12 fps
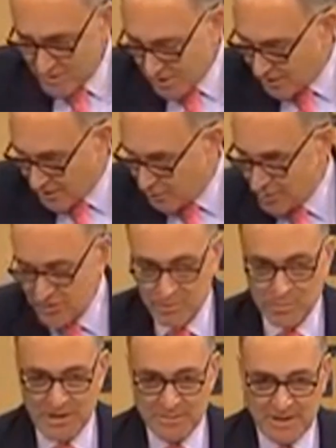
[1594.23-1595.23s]
nothing we
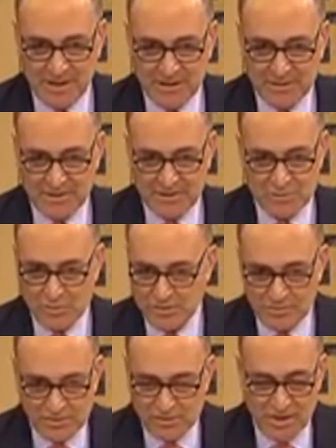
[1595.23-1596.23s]
should play politics
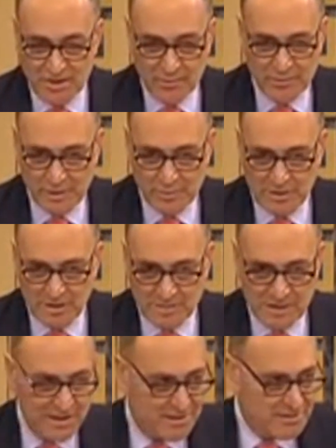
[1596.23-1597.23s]
with, just like we don't play
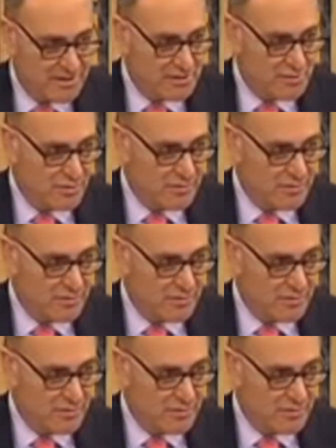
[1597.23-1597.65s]
politics with